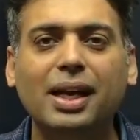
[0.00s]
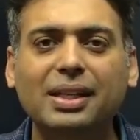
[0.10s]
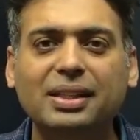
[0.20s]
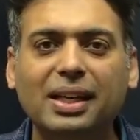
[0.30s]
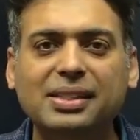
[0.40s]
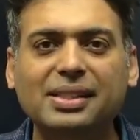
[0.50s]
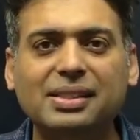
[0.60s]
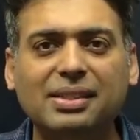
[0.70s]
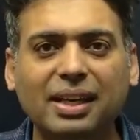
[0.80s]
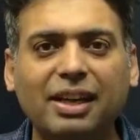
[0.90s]
and they
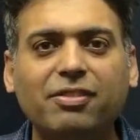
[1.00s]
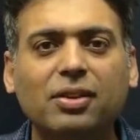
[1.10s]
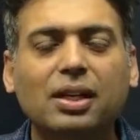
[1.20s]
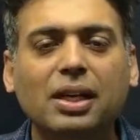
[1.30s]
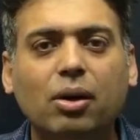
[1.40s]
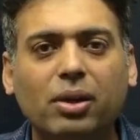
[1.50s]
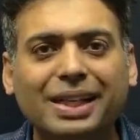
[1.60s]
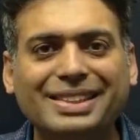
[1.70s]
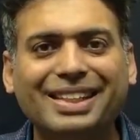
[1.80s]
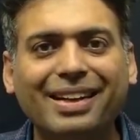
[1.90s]
just live
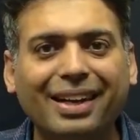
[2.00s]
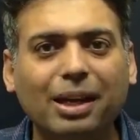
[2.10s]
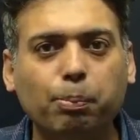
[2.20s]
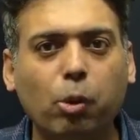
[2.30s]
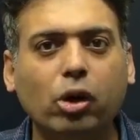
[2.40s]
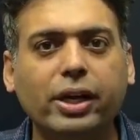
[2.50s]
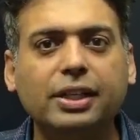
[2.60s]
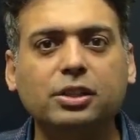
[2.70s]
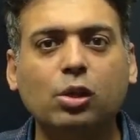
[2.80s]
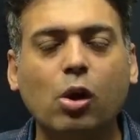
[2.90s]
on a certain
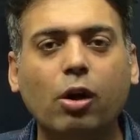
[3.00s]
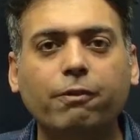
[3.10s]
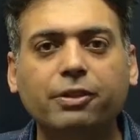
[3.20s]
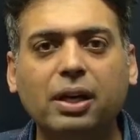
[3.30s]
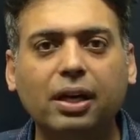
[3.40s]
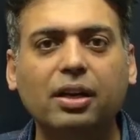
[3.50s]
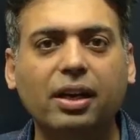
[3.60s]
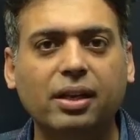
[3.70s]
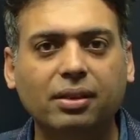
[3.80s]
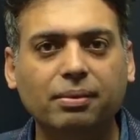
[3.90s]
pockets of the
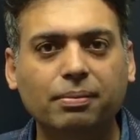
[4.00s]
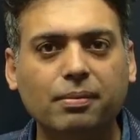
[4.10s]
country.